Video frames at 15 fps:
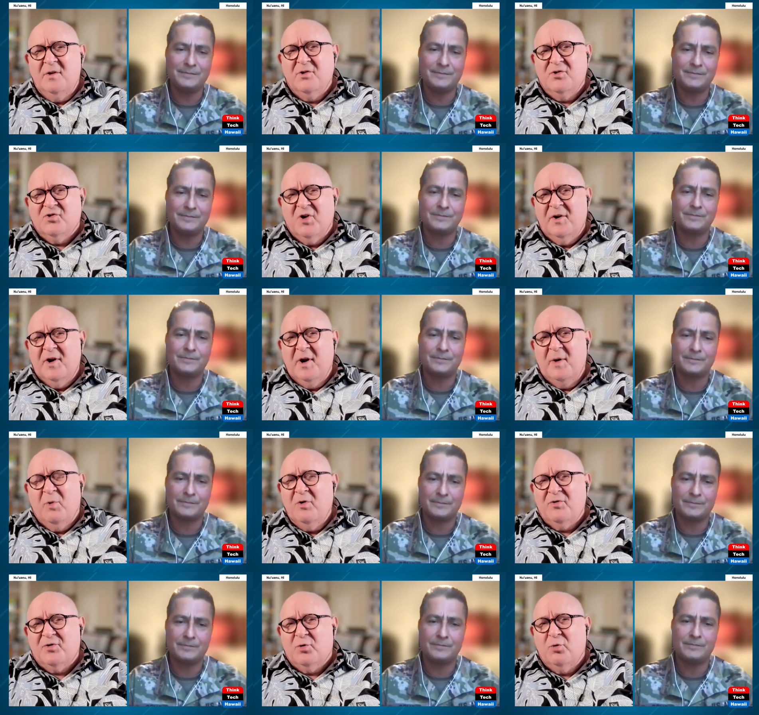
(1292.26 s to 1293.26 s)
Speaker 1: the John A.
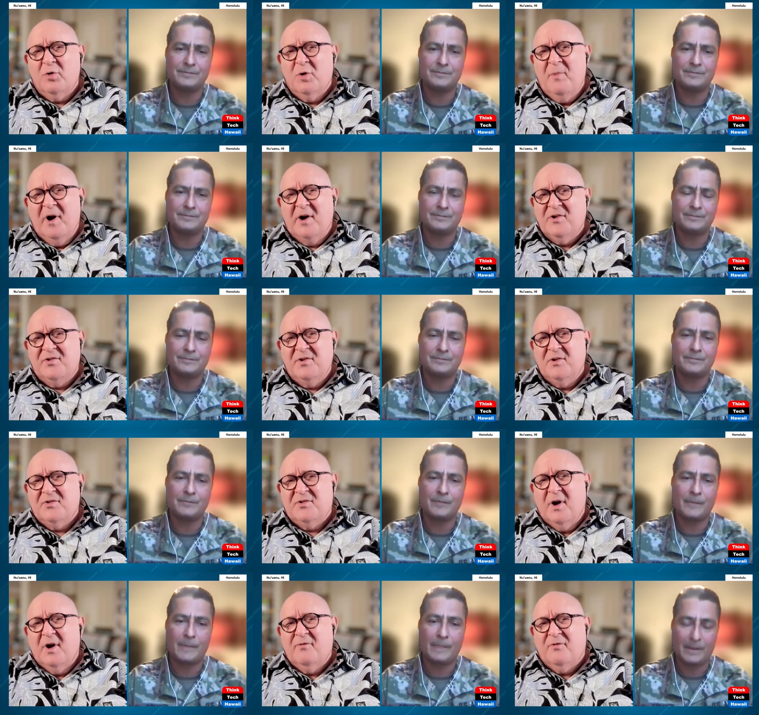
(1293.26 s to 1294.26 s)
Burns School of Medicine,
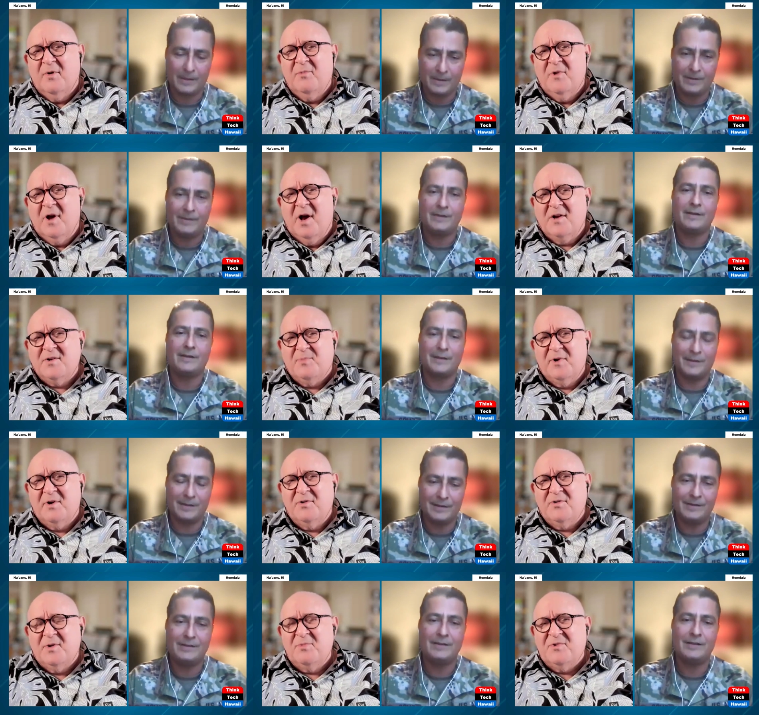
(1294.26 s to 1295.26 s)
aside from the
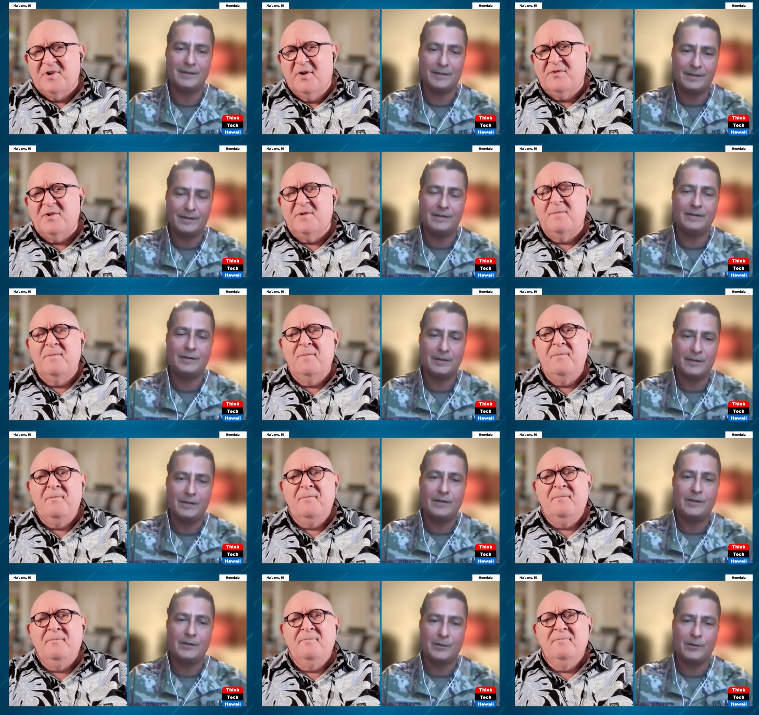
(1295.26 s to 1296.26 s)
hospitals themselves?
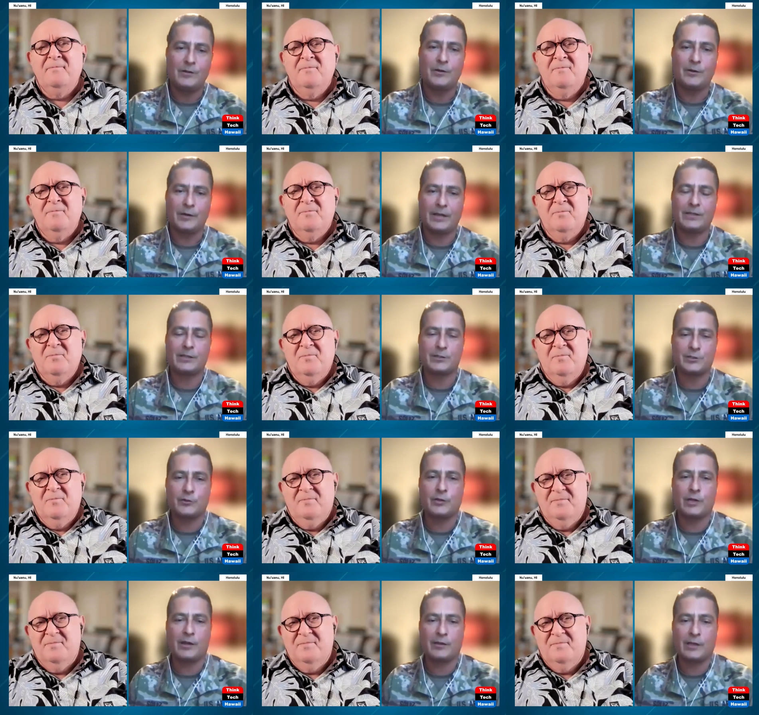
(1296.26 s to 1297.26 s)
Speaker 2: Oh, yeah.
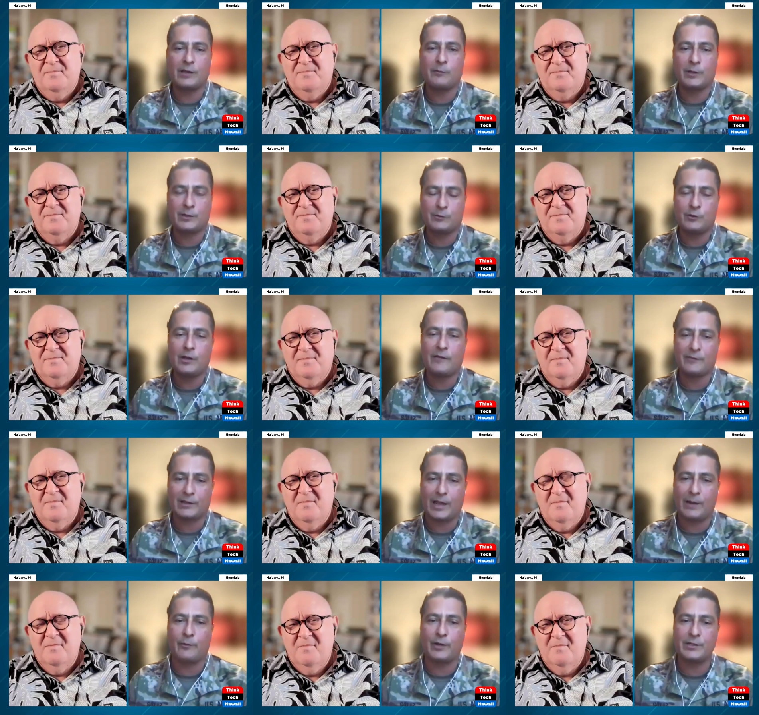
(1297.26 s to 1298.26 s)
So there we do have
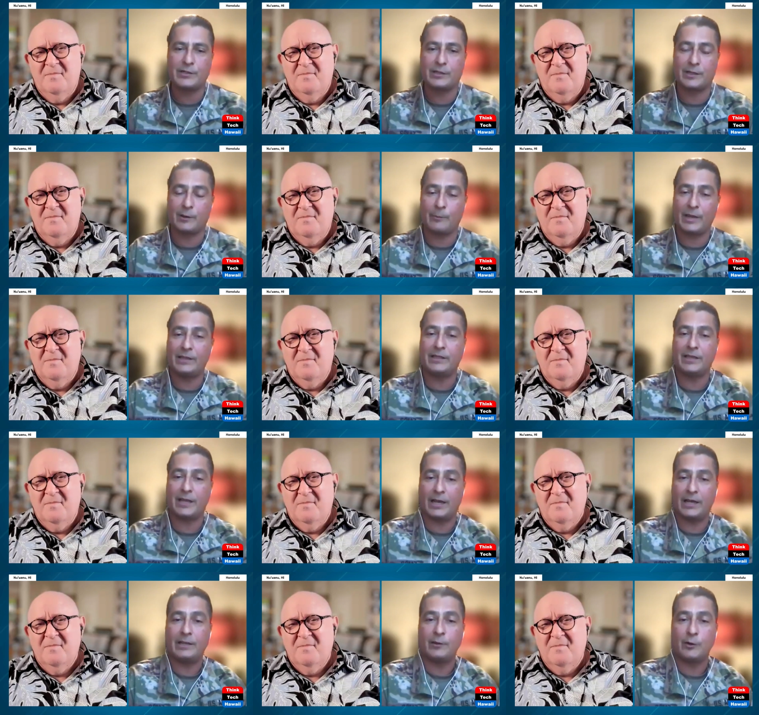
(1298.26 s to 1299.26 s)
collaboration on there.
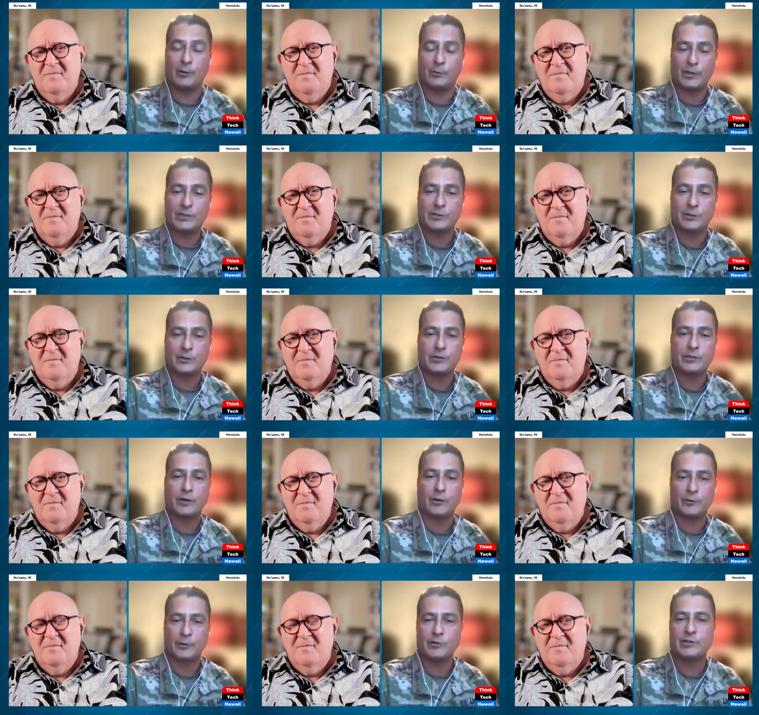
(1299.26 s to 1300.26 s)
Mainly, I know in research,
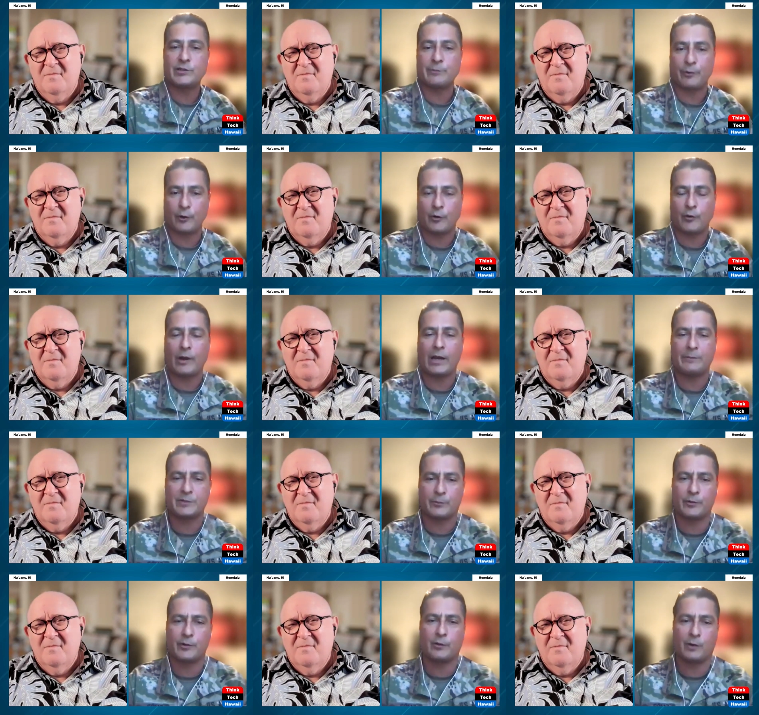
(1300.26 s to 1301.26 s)
our nursing
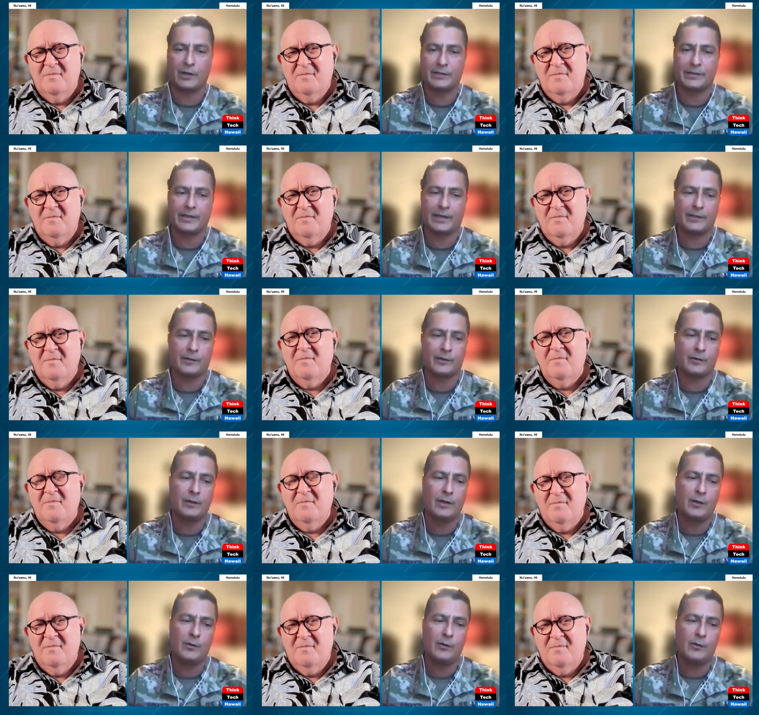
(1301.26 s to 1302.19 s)
programs are pretty well together.